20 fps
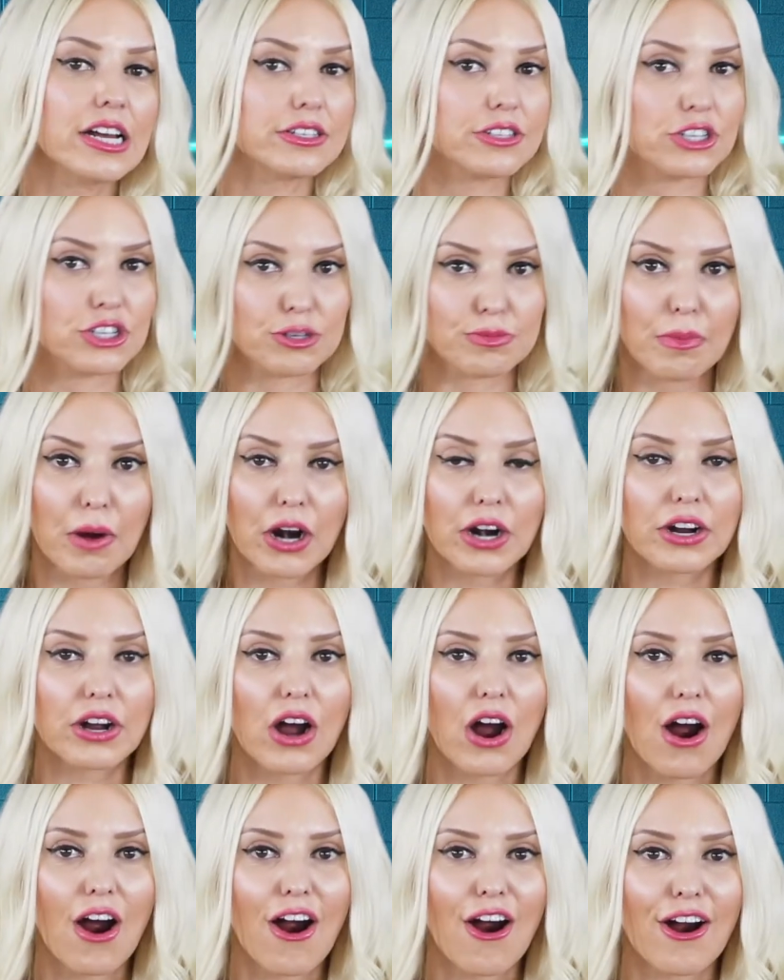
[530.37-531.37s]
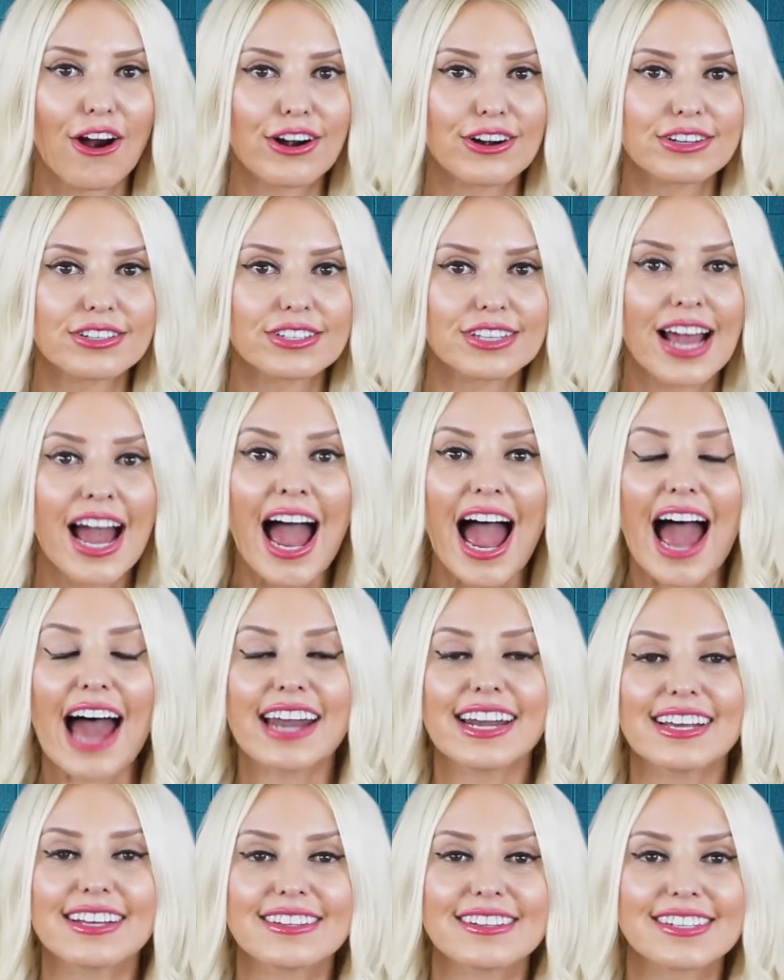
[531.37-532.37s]
smart cars
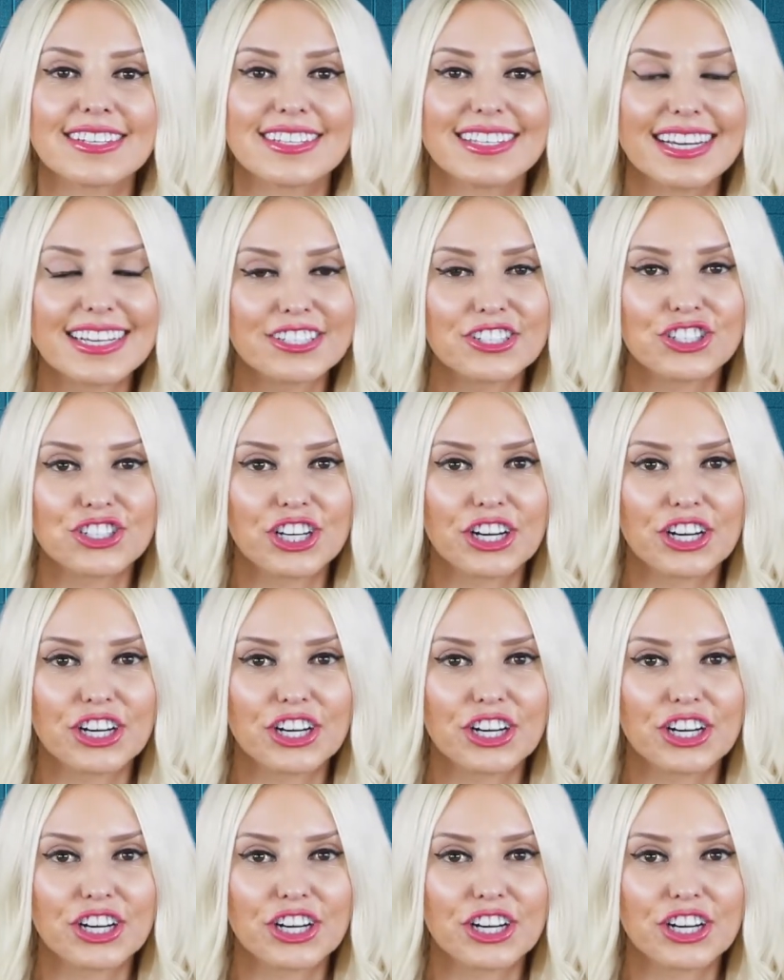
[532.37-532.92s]
and the sixth